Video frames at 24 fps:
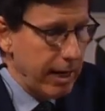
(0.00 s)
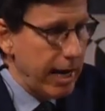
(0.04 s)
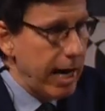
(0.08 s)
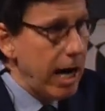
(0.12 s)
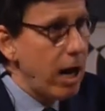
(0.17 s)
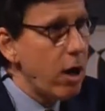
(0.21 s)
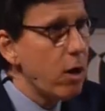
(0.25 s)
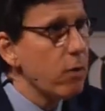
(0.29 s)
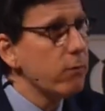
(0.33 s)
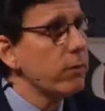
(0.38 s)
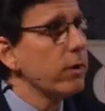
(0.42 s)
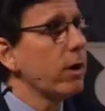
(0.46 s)

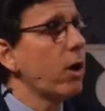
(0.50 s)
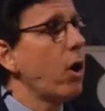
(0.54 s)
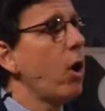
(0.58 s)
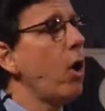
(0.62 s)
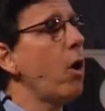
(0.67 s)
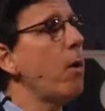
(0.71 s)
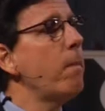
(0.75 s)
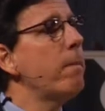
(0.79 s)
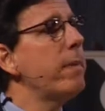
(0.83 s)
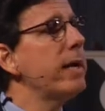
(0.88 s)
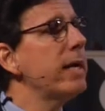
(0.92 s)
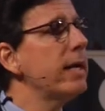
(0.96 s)
However,
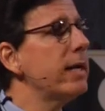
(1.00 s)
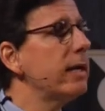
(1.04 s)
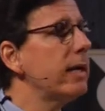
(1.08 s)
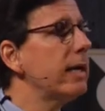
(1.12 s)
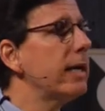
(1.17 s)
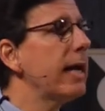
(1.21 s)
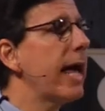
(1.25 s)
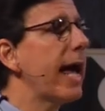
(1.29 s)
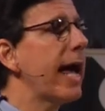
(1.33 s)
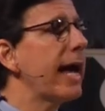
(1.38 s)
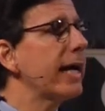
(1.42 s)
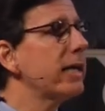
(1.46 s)
albeit
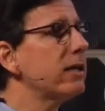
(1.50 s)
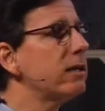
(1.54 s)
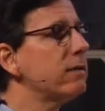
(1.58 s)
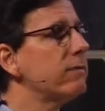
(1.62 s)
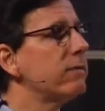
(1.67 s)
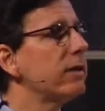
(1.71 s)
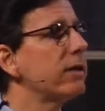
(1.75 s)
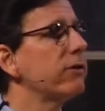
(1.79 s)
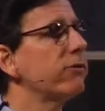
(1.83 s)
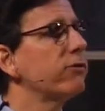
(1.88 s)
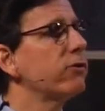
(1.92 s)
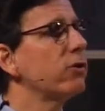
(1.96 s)
an
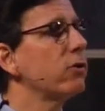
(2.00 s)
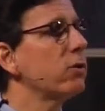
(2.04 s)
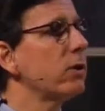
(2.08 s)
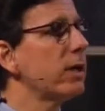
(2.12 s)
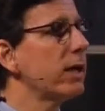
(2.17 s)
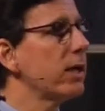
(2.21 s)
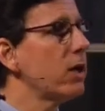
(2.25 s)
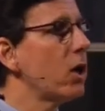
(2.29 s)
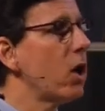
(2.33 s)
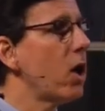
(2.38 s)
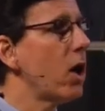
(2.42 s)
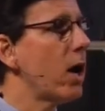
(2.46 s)
activist
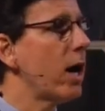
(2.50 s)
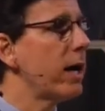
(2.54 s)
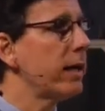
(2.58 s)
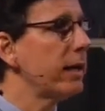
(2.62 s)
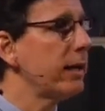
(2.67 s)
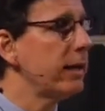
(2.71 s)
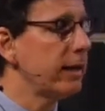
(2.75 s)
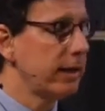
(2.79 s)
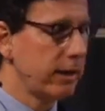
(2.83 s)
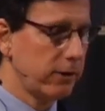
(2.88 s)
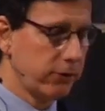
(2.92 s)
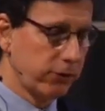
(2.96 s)
early on
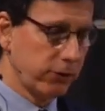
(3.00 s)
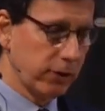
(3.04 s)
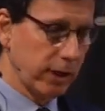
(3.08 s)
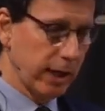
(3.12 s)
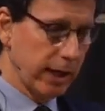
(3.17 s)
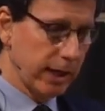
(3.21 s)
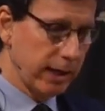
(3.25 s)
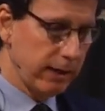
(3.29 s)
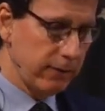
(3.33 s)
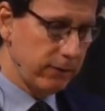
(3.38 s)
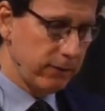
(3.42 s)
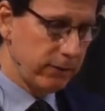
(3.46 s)
in his
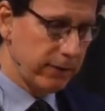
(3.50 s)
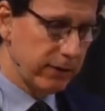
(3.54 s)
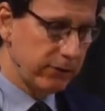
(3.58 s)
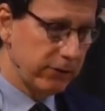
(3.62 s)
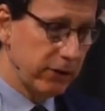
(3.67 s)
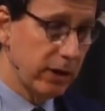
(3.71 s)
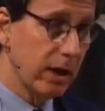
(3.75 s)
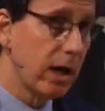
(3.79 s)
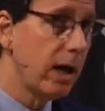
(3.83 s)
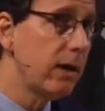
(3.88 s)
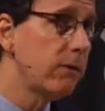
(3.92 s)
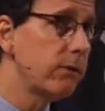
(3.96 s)
life, as
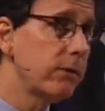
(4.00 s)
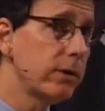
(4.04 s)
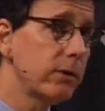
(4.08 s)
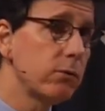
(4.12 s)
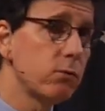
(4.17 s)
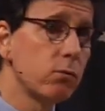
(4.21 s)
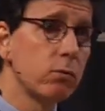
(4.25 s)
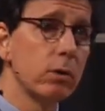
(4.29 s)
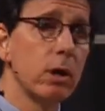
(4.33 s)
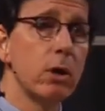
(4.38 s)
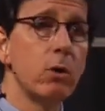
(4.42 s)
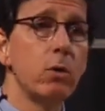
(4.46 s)
he
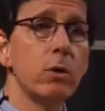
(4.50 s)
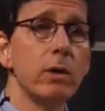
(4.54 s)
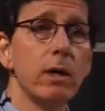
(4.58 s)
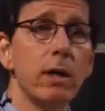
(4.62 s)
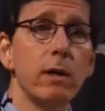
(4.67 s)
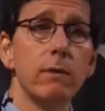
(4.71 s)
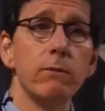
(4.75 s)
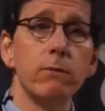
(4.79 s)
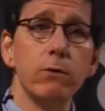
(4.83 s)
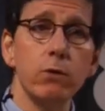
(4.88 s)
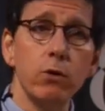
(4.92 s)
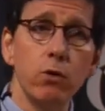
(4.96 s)
often
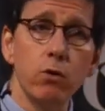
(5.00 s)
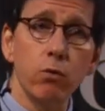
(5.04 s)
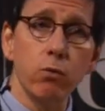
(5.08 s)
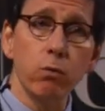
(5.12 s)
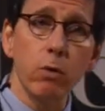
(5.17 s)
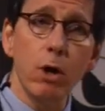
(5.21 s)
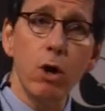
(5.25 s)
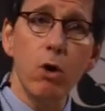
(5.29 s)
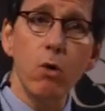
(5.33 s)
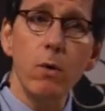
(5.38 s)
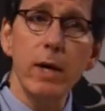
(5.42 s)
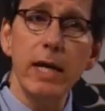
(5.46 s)
wrote of
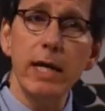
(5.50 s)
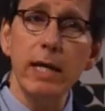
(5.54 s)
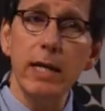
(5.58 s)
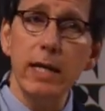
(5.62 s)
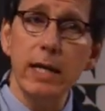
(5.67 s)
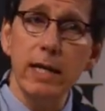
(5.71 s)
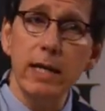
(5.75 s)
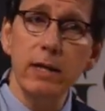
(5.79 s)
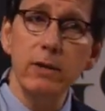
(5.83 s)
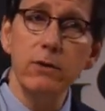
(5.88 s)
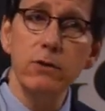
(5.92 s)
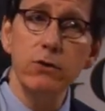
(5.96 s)

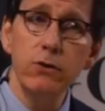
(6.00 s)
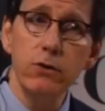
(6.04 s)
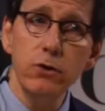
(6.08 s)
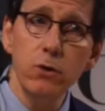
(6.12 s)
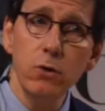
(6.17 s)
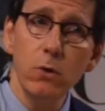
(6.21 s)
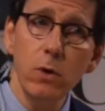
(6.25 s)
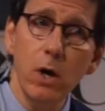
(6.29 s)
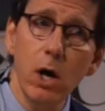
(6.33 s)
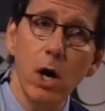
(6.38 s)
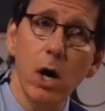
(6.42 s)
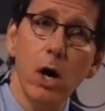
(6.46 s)
growing
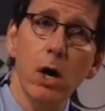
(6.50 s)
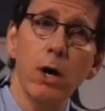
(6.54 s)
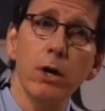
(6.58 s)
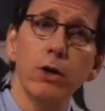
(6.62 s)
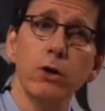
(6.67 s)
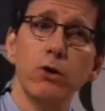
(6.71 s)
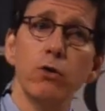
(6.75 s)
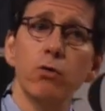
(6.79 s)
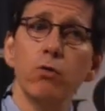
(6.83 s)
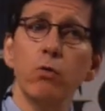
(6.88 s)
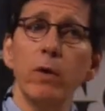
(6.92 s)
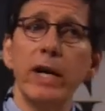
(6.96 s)
into our
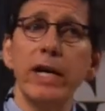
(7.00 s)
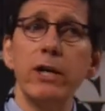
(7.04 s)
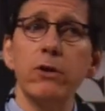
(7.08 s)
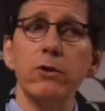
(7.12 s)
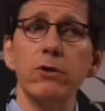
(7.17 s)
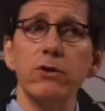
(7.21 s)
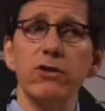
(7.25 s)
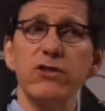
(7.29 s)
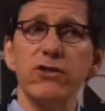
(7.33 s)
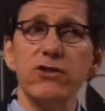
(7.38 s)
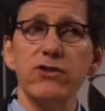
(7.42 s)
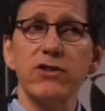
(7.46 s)

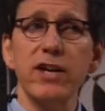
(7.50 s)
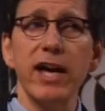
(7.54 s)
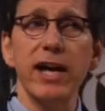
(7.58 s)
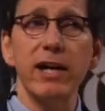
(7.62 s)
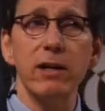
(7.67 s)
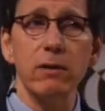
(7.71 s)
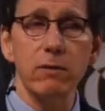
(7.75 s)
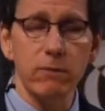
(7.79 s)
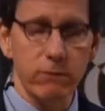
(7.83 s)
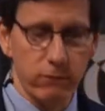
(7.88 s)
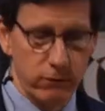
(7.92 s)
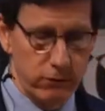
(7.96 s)
greater
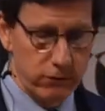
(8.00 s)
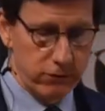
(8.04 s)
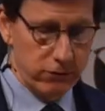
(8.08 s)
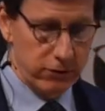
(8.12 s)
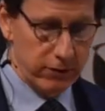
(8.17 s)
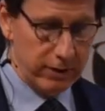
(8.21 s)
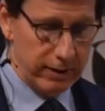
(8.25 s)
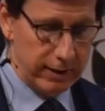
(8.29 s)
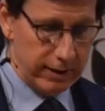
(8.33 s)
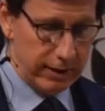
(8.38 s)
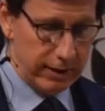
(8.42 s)
selves,